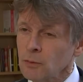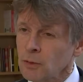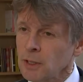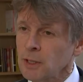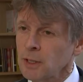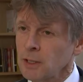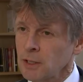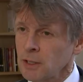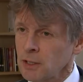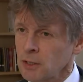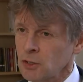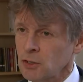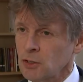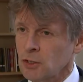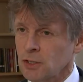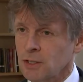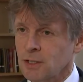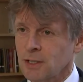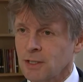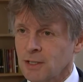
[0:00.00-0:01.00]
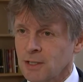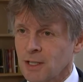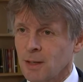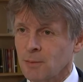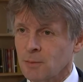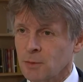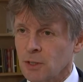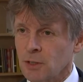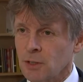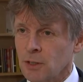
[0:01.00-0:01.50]
think it is just
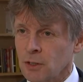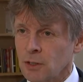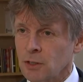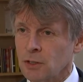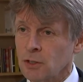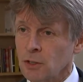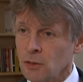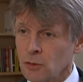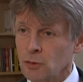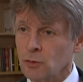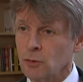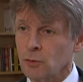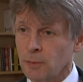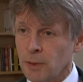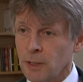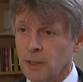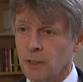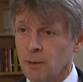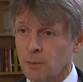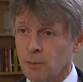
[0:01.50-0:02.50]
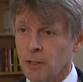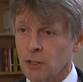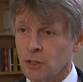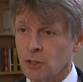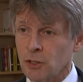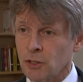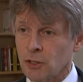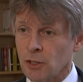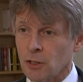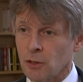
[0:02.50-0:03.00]
exams. I think the social media
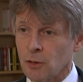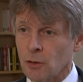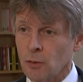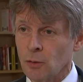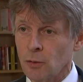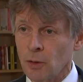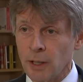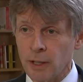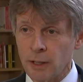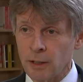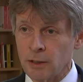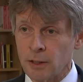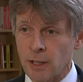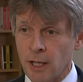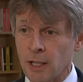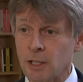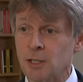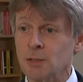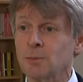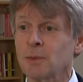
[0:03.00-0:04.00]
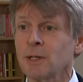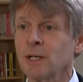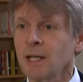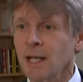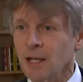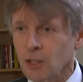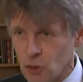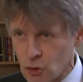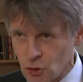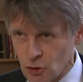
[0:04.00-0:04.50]
pressures are quite
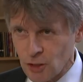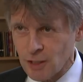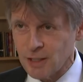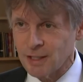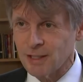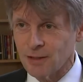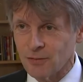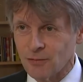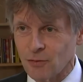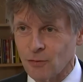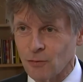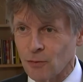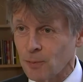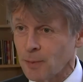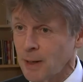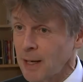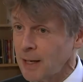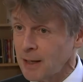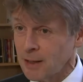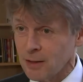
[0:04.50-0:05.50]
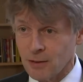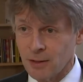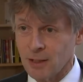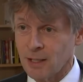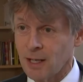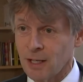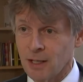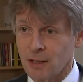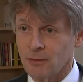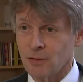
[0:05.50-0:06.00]
exponentially different from anything
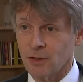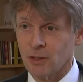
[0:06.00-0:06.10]
any of